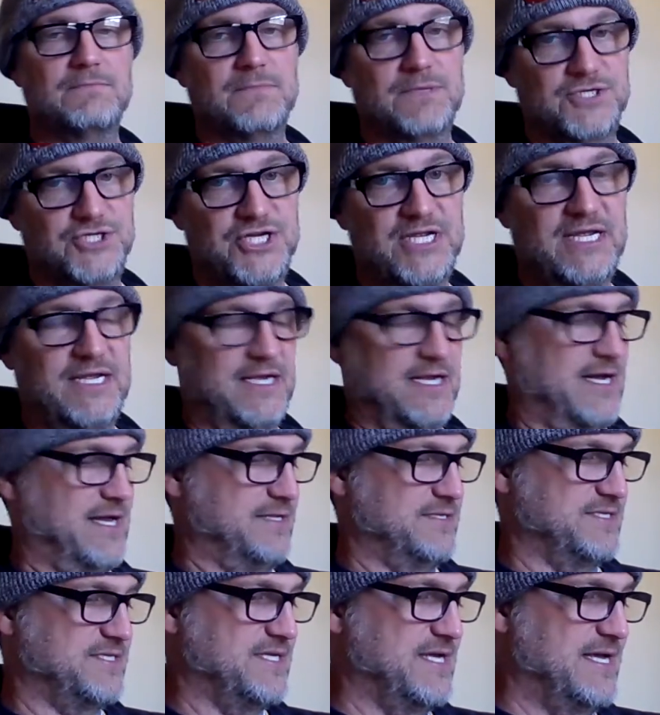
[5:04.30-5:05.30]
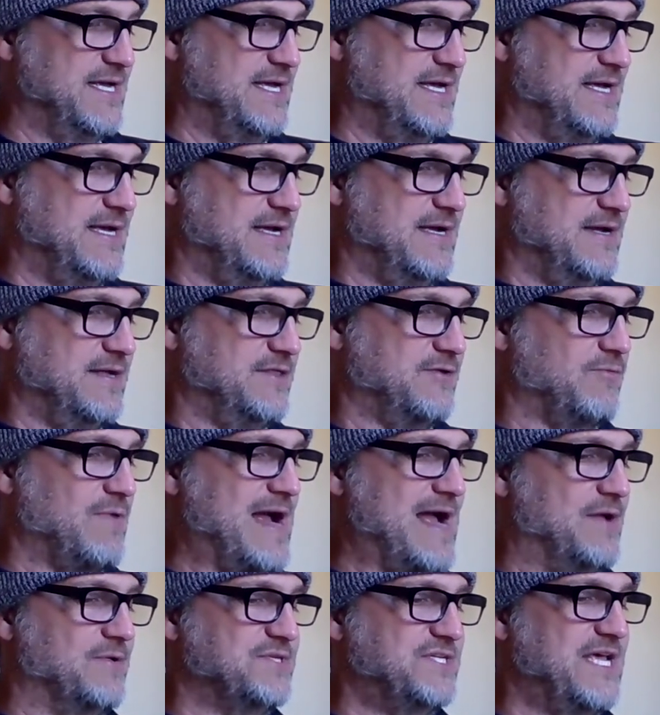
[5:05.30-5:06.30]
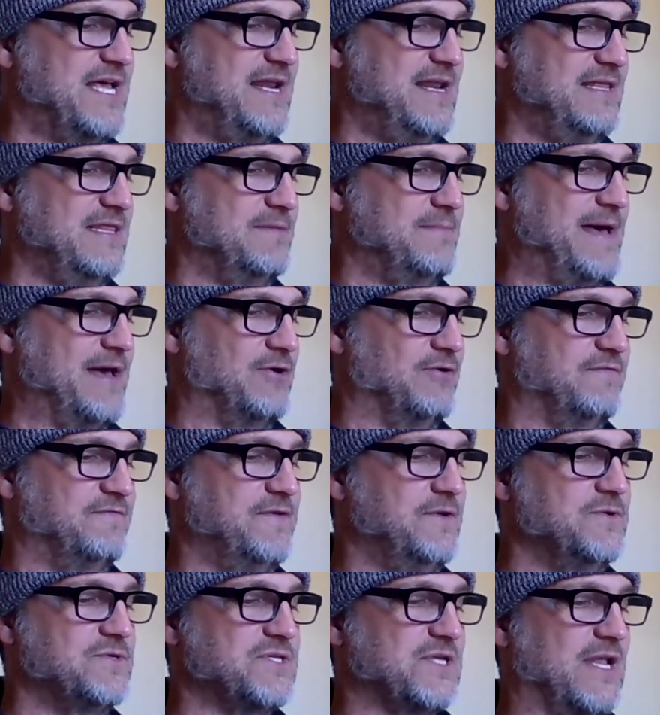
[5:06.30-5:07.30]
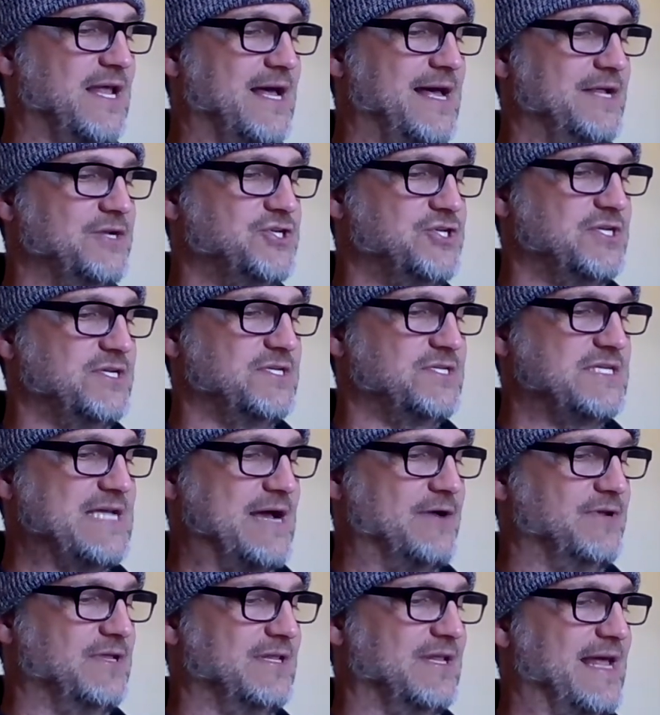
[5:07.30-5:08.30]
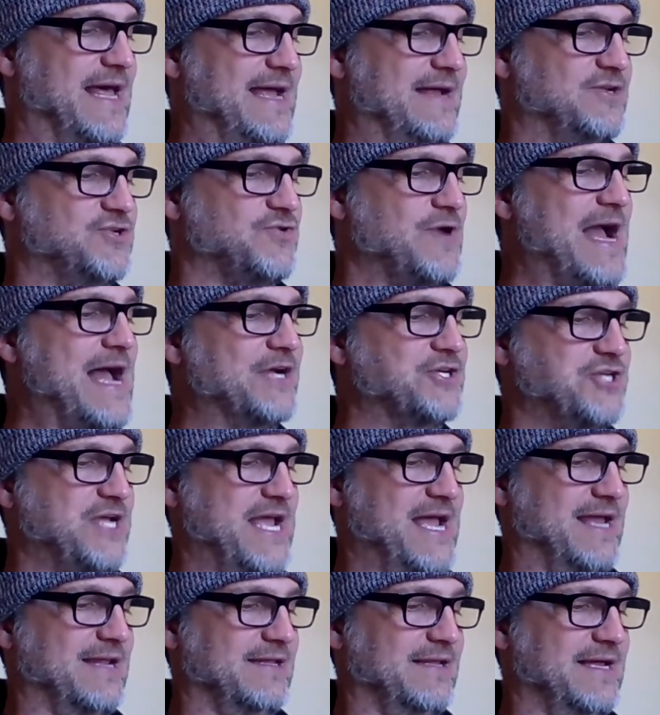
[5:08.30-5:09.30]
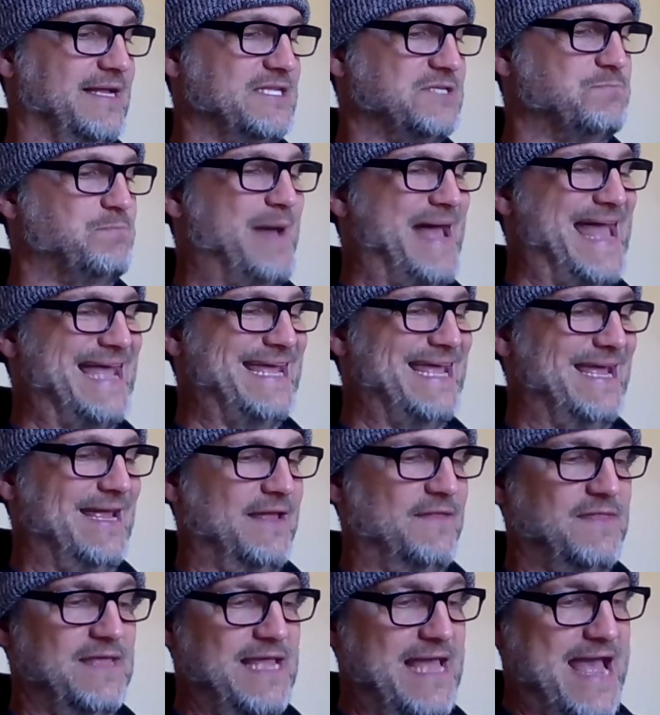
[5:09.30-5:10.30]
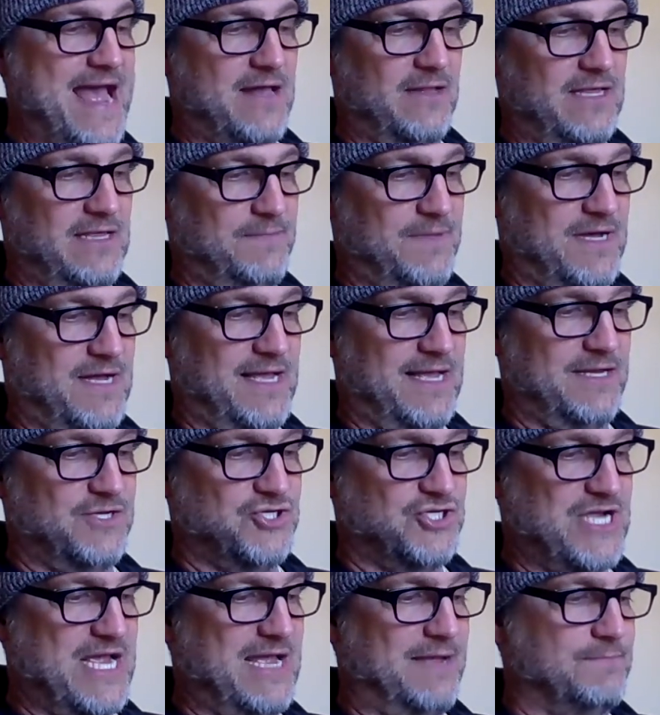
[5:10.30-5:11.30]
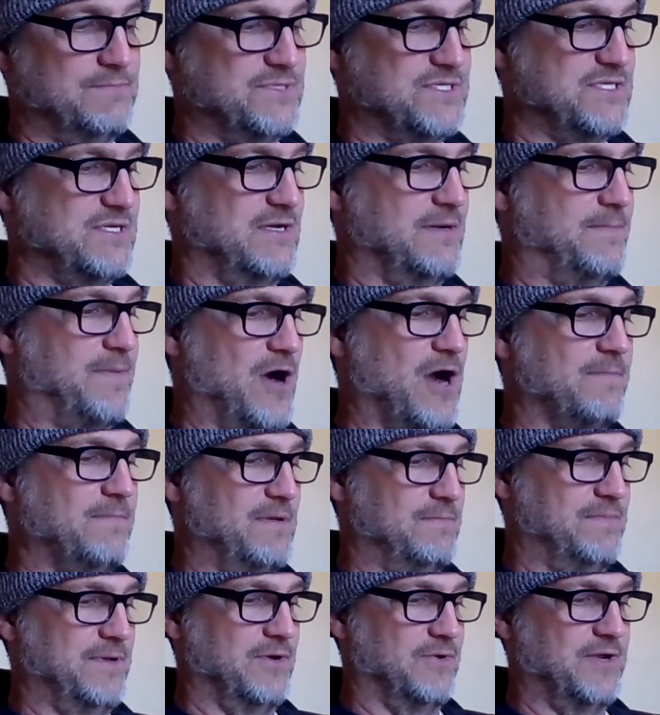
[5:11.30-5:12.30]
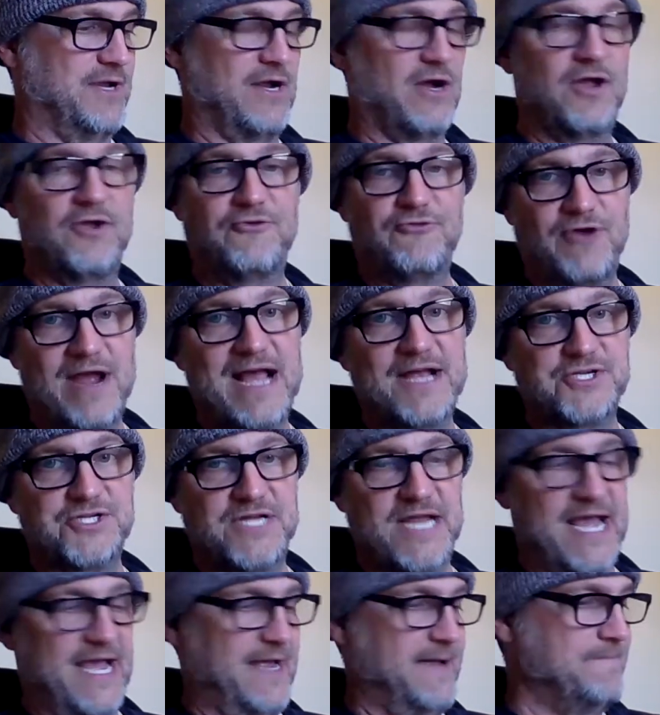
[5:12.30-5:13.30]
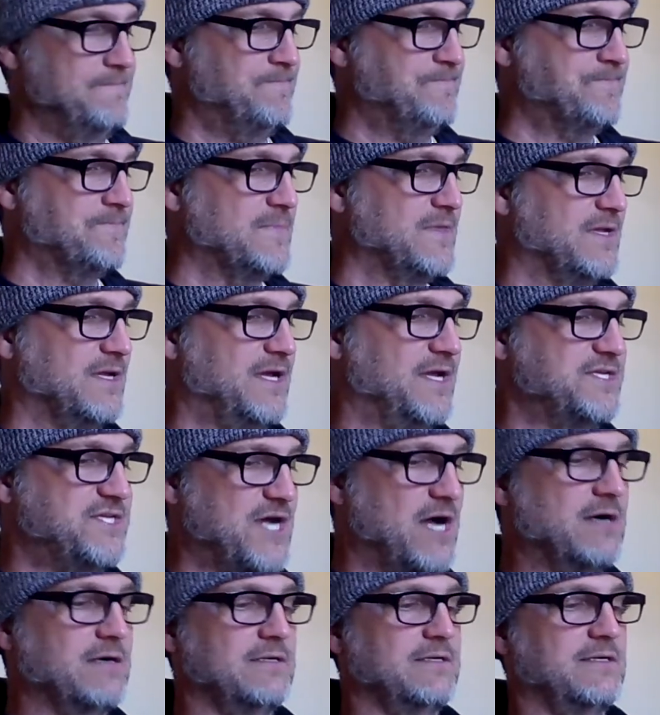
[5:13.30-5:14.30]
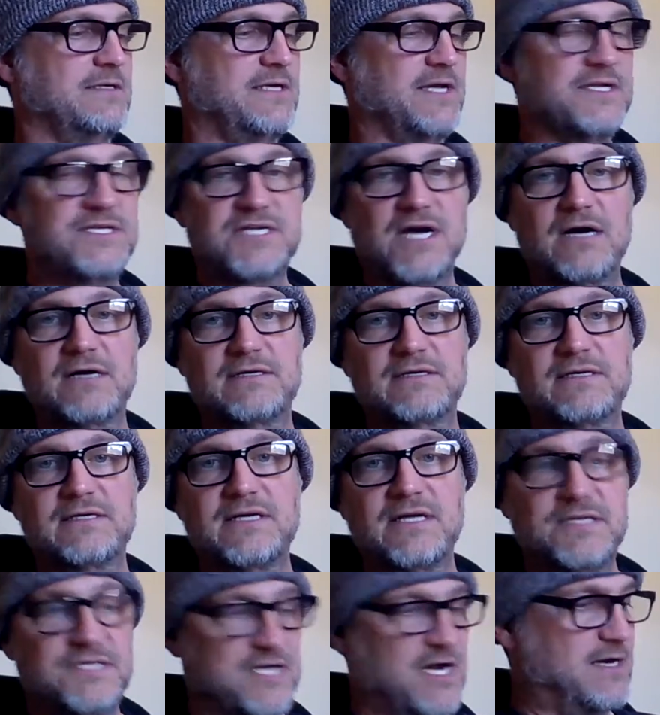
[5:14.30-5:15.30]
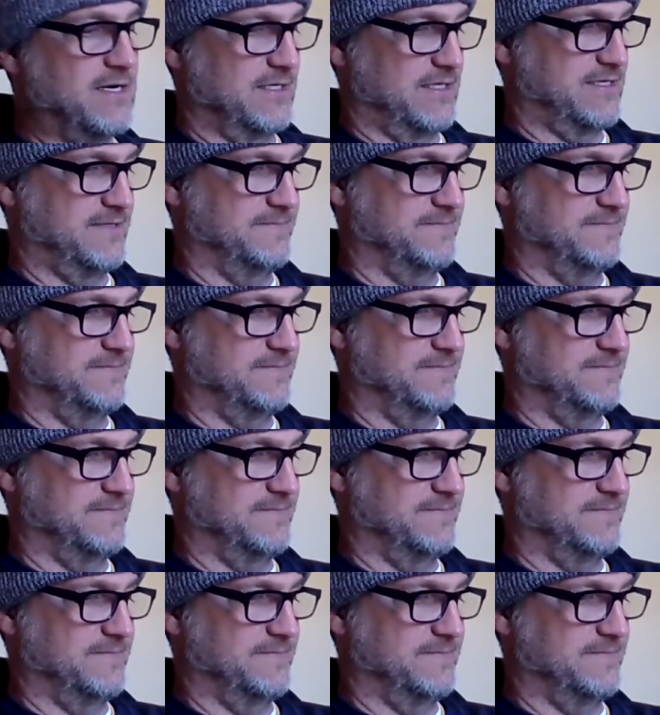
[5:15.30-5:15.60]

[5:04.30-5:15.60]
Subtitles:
machine guns. The rounds hitting the metal fuselage sounded like trash can lids banging in the alley behind James' apartment building on trash day. Ka-tunk, ka-tunk, ka-tunk.